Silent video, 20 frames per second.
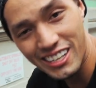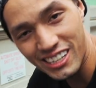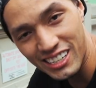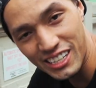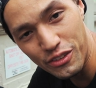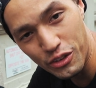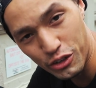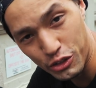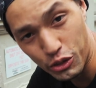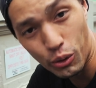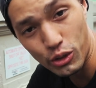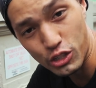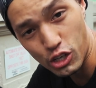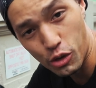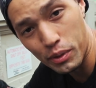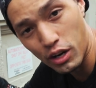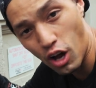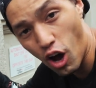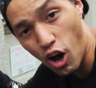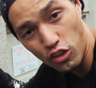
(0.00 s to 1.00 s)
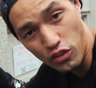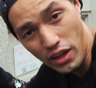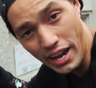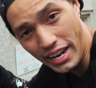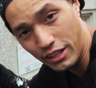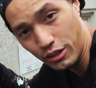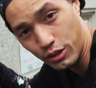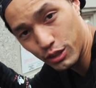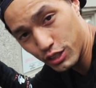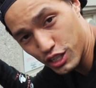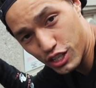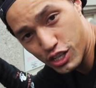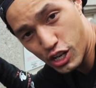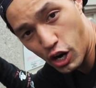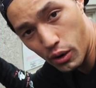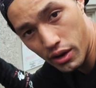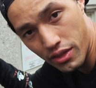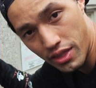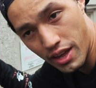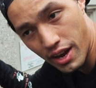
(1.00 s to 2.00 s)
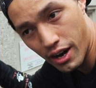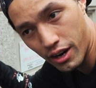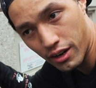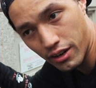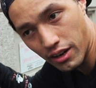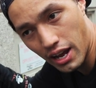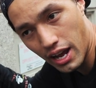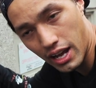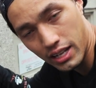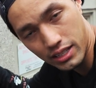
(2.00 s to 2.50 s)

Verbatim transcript: they leave their doors open all night. You can just go in there